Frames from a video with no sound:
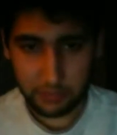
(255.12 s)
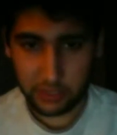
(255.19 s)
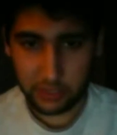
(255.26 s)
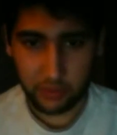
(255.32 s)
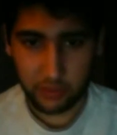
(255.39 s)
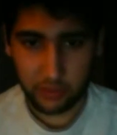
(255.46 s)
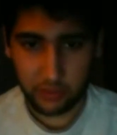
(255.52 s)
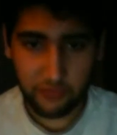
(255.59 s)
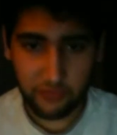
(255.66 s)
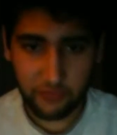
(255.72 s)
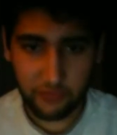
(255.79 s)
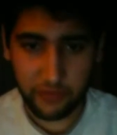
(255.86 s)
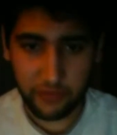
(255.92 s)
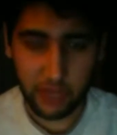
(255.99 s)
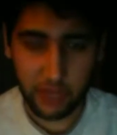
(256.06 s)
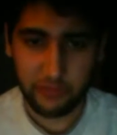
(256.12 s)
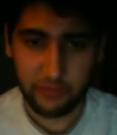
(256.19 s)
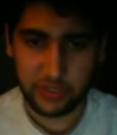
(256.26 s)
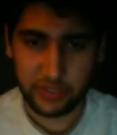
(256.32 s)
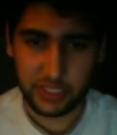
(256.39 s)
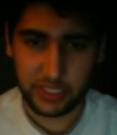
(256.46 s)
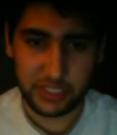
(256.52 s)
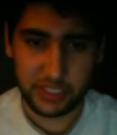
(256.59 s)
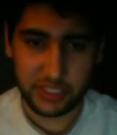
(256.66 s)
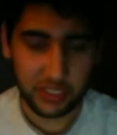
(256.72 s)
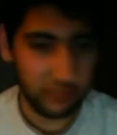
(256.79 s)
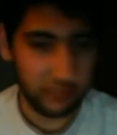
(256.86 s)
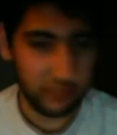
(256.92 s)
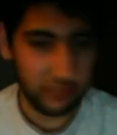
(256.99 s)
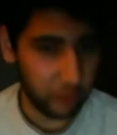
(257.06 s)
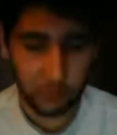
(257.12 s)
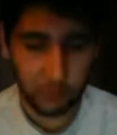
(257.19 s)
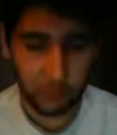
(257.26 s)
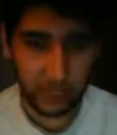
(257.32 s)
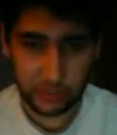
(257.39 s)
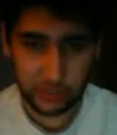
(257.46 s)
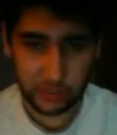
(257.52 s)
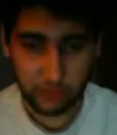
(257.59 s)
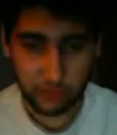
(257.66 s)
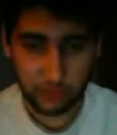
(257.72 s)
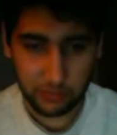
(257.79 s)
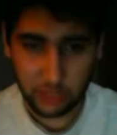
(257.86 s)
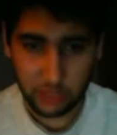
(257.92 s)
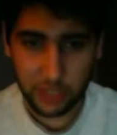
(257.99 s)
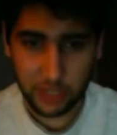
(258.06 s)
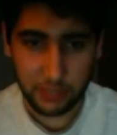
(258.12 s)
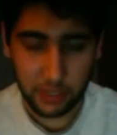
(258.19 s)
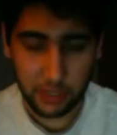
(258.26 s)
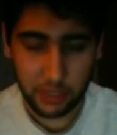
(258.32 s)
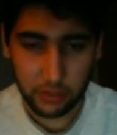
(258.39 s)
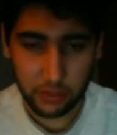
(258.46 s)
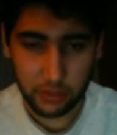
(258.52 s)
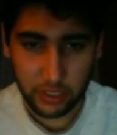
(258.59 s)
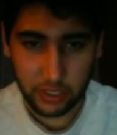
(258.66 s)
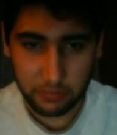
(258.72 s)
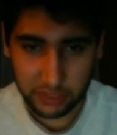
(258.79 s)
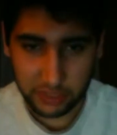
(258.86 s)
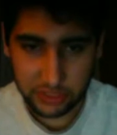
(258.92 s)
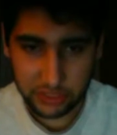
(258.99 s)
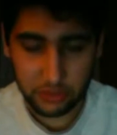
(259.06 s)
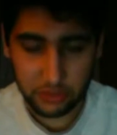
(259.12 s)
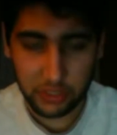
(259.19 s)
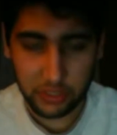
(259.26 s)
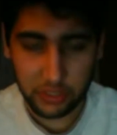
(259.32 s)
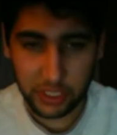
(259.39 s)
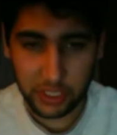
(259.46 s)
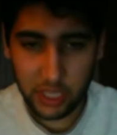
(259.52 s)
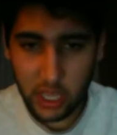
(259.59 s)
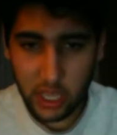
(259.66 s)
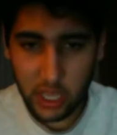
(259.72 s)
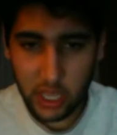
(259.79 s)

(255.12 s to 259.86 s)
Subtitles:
but Fantasia, if we go back to what I'm talking about, my story,